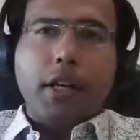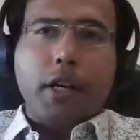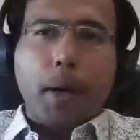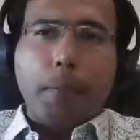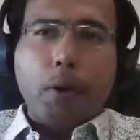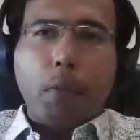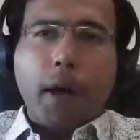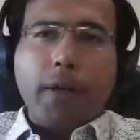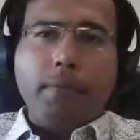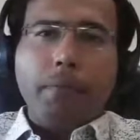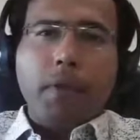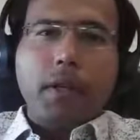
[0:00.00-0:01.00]
Number
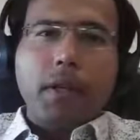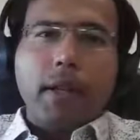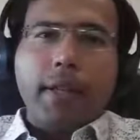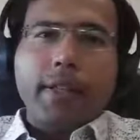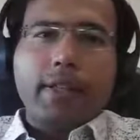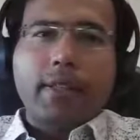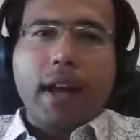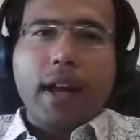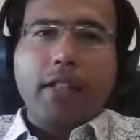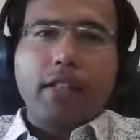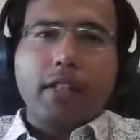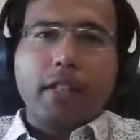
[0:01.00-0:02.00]
one is
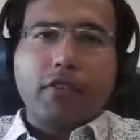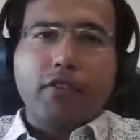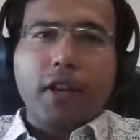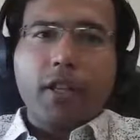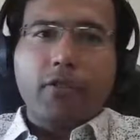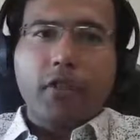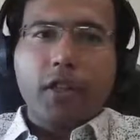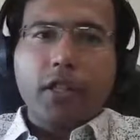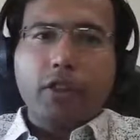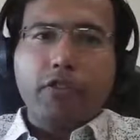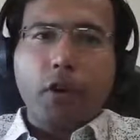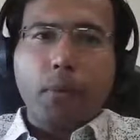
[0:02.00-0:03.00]
that
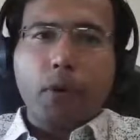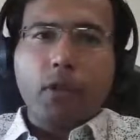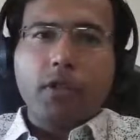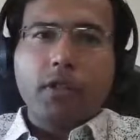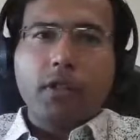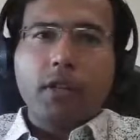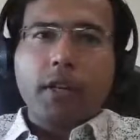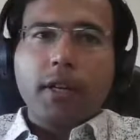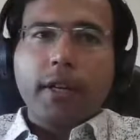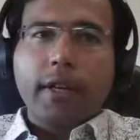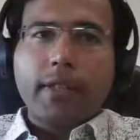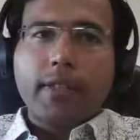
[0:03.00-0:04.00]
first and foremost,
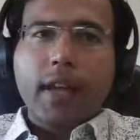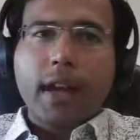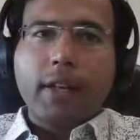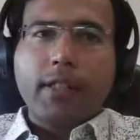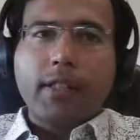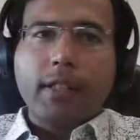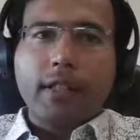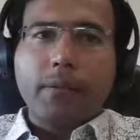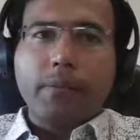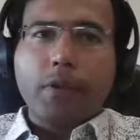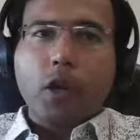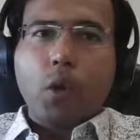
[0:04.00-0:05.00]
is that
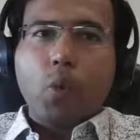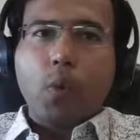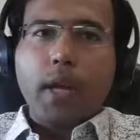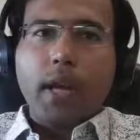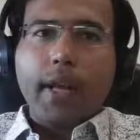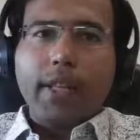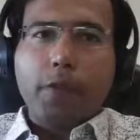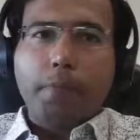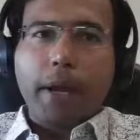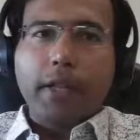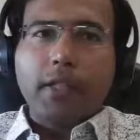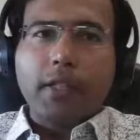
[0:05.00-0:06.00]
we can
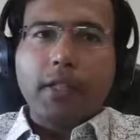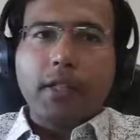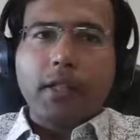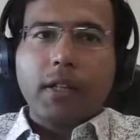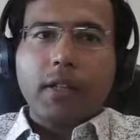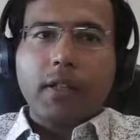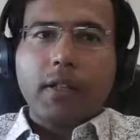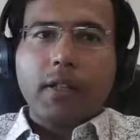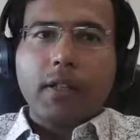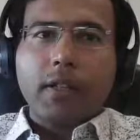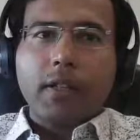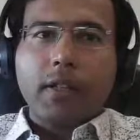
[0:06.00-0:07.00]
expect
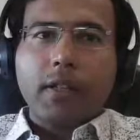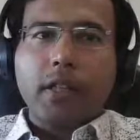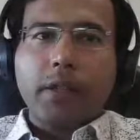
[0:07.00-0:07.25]
that